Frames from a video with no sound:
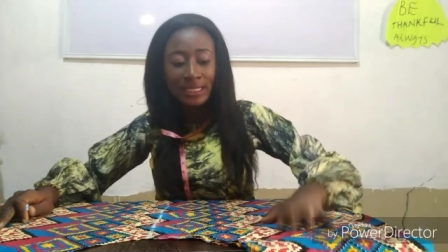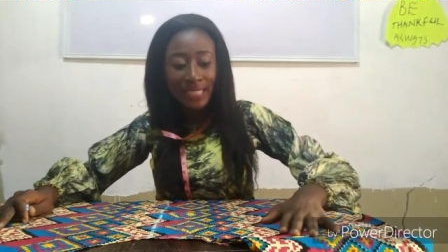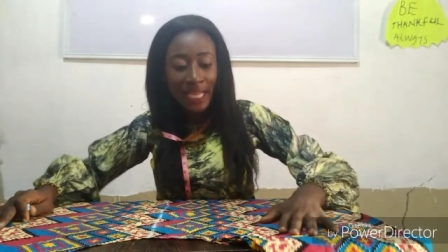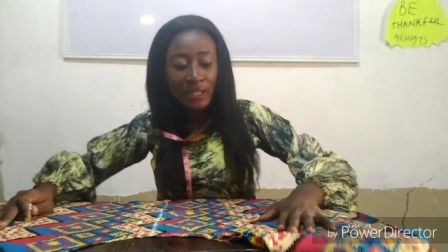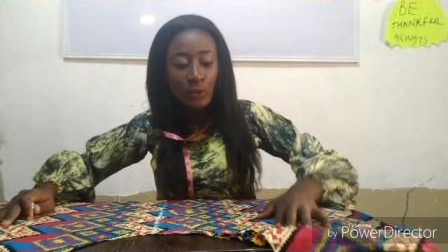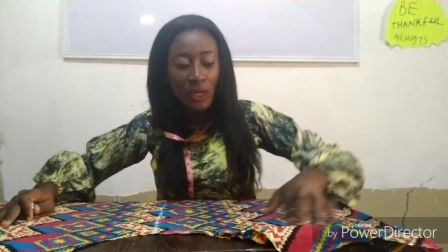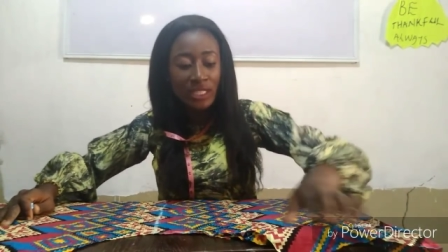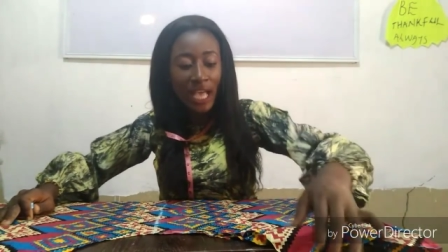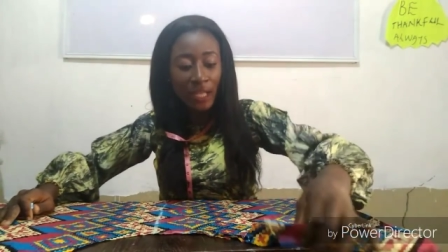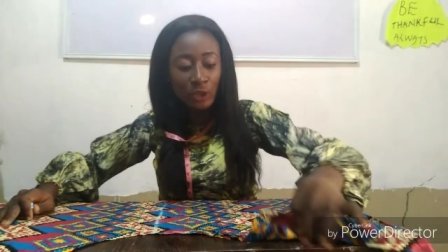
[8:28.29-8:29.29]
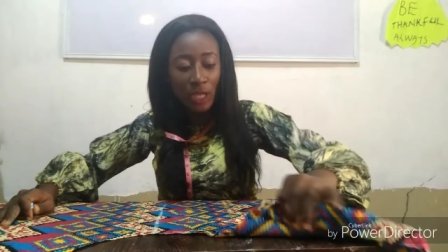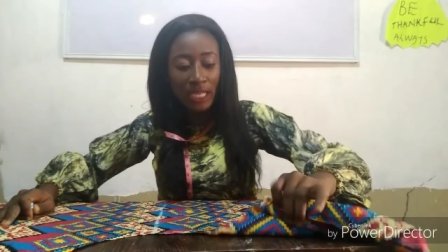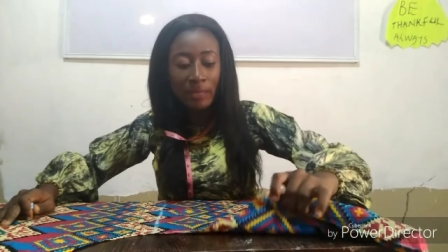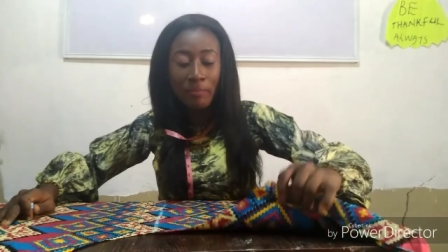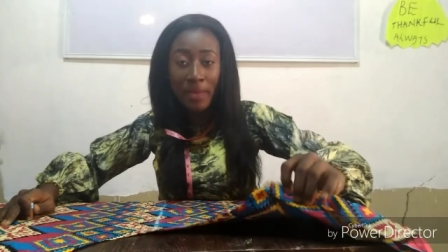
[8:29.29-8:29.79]
that is what
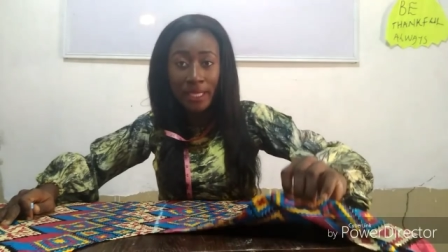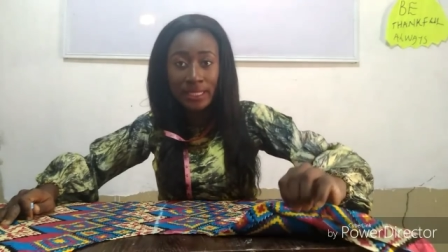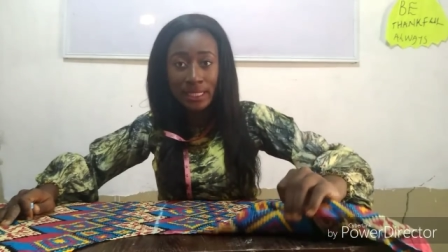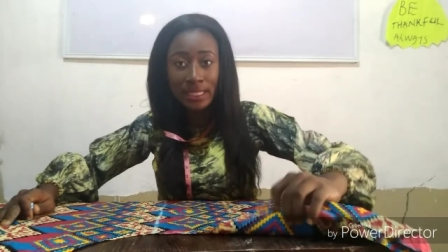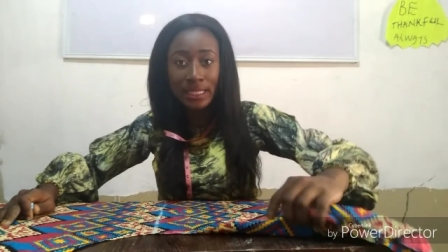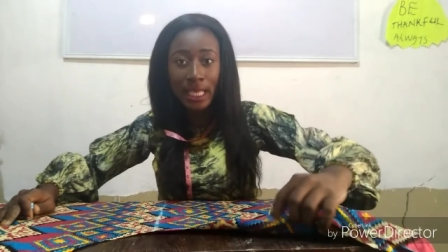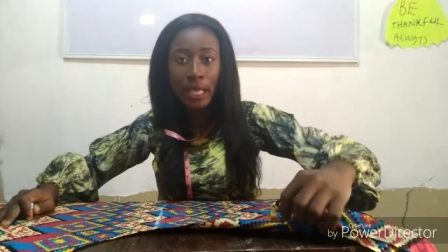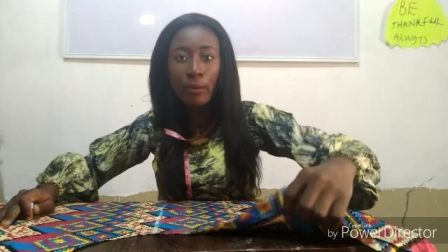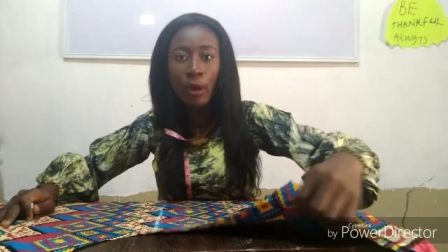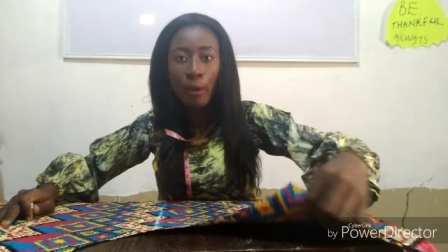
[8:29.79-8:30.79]
actually makes it a